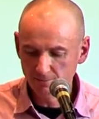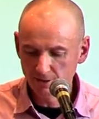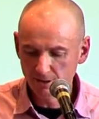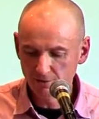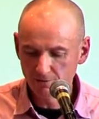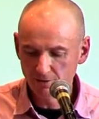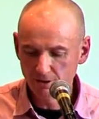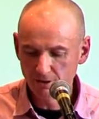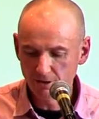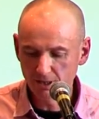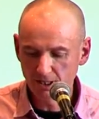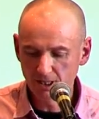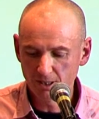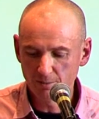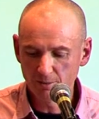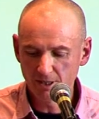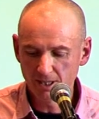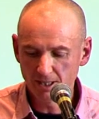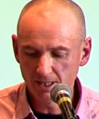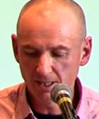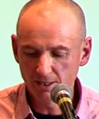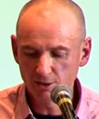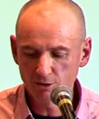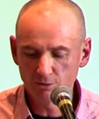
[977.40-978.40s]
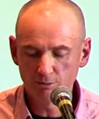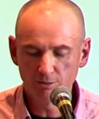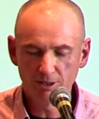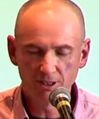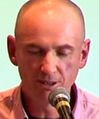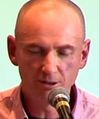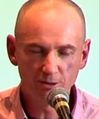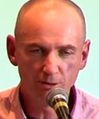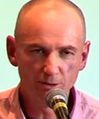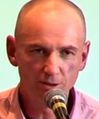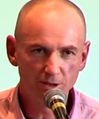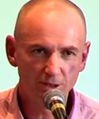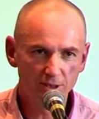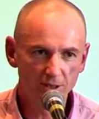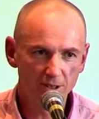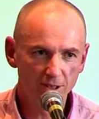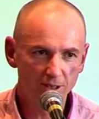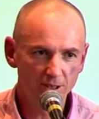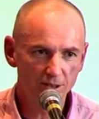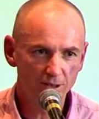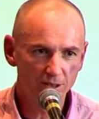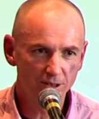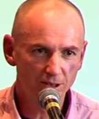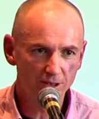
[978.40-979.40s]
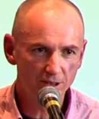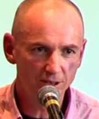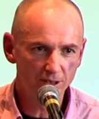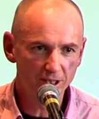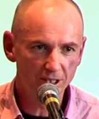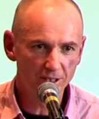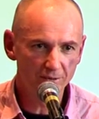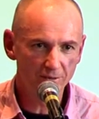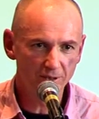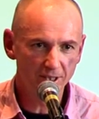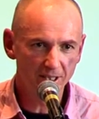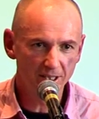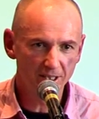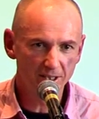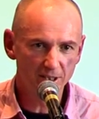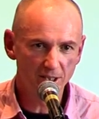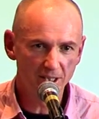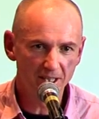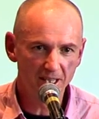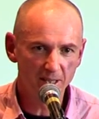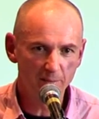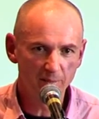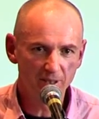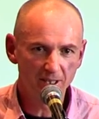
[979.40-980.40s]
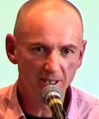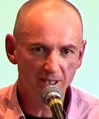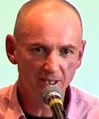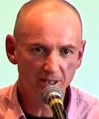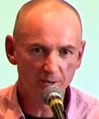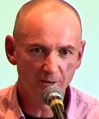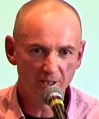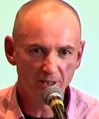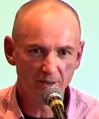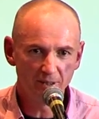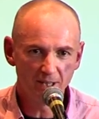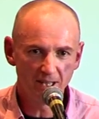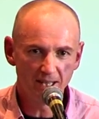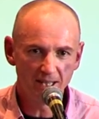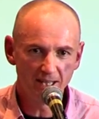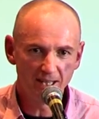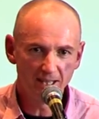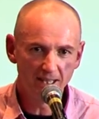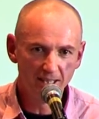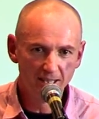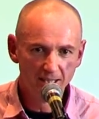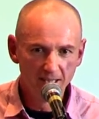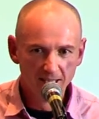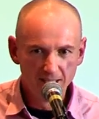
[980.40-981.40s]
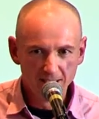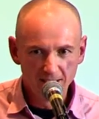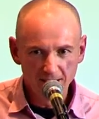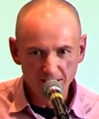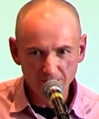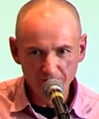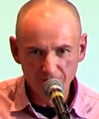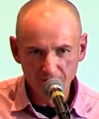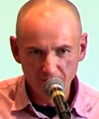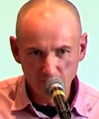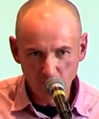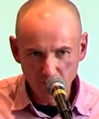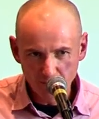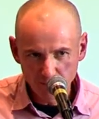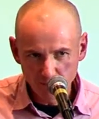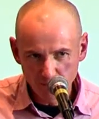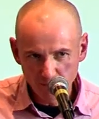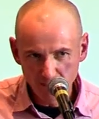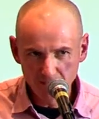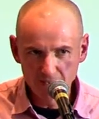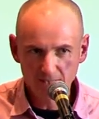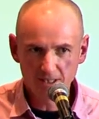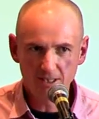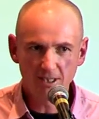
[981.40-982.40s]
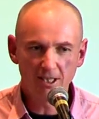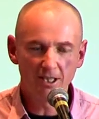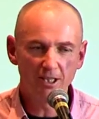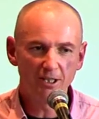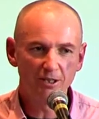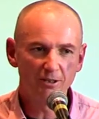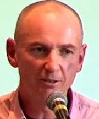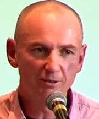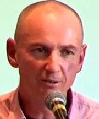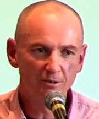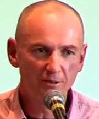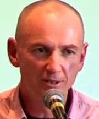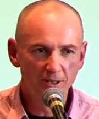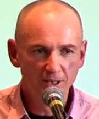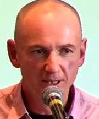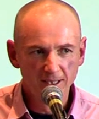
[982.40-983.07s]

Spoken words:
If you think about natural resources, it's generally a dynamic environment. So